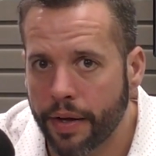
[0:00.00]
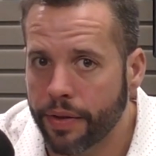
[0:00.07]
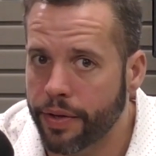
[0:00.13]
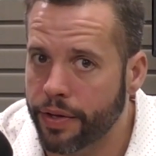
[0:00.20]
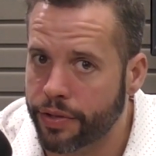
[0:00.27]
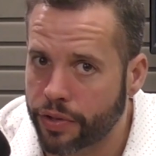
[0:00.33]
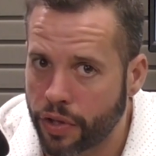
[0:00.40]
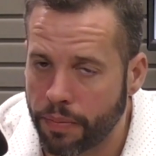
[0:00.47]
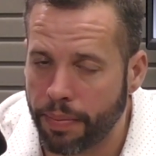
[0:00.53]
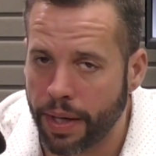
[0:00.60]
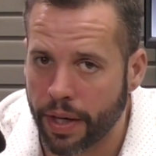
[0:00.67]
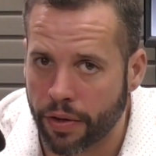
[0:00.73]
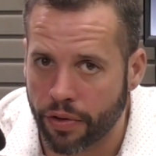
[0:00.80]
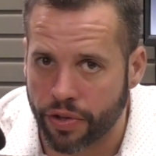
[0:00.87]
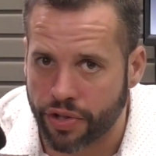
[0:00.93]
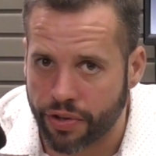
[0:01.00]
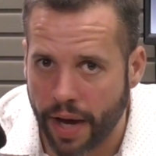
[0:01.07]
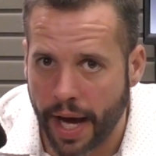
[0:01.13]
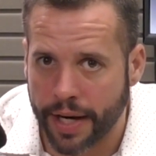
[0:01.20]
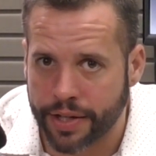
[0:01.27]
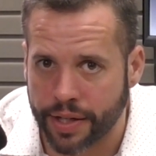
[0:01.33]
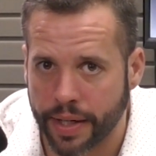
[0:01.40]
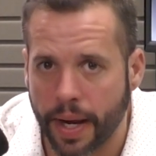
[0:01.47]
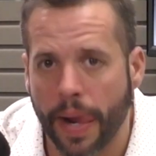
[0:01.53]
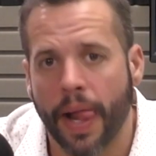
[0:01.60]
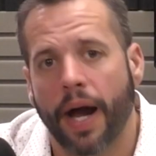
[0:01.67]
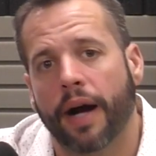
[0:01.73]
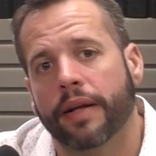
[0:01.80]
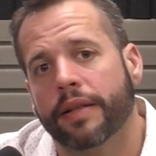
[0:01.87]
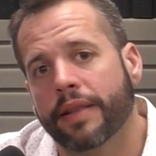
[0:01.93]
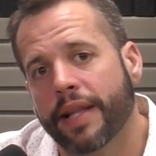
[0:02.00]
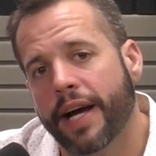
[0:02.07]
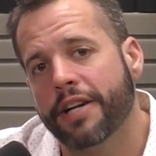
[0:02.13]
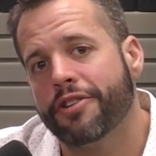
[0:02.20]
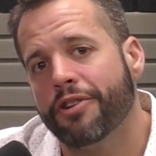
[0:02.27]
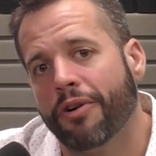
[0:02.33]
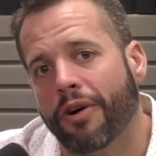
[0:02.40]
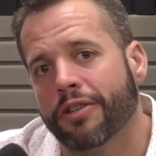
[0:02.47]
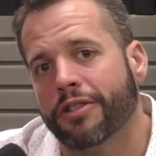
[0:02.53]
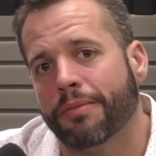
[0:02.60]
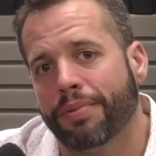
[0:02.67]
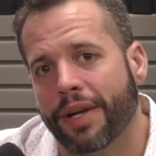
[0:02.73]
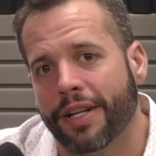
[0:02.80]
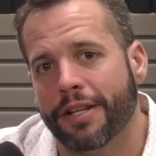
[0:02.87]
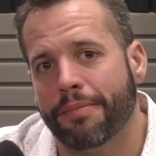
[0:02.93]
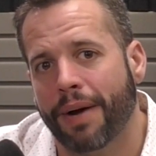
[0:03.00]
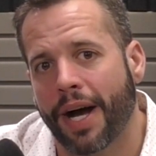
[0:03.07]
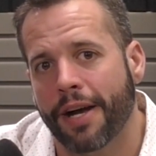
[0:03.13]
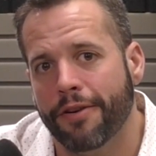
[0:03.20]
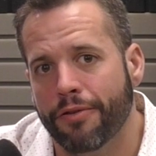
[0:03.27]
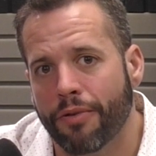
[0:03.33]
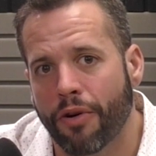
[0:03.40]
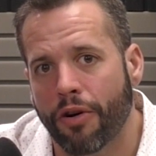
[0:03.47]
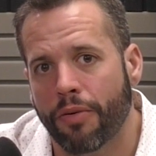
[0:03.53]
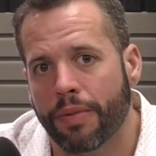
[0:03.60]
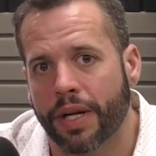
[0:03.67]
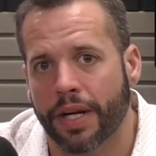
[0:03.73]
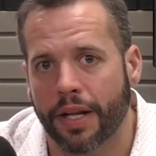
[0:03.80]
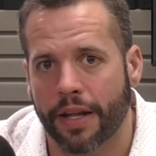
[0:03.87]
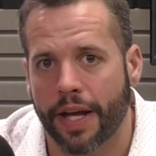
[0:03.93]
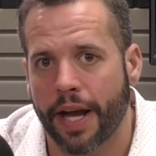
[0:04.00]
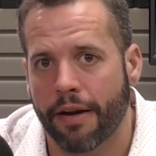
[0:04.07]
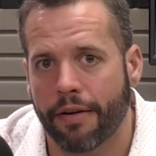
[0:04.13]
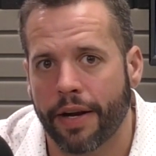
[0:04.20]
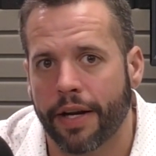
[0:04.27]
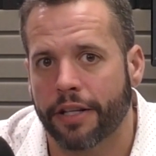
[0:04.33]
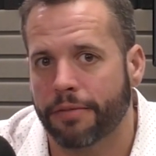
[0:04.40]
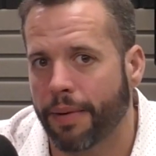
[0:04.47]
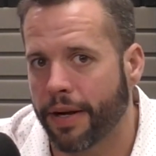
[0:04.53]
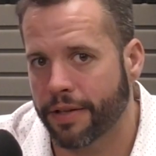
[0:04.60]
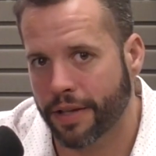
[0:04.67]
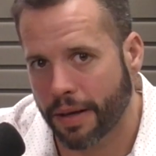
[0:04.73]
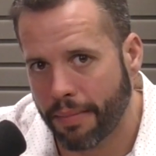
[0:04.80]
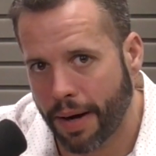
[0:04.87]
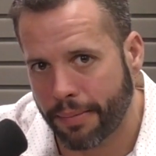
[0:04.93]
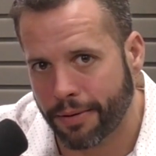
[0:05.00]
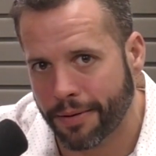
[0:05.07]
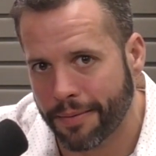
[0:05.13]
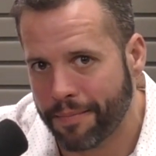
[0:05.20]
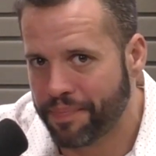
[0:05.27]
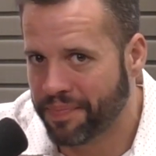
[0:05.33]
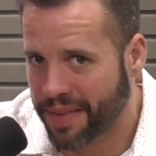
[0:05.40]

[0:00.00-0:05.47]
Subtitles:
This could be a good strategy unless you're also planning to buy a new home in another area experiencing a bubble.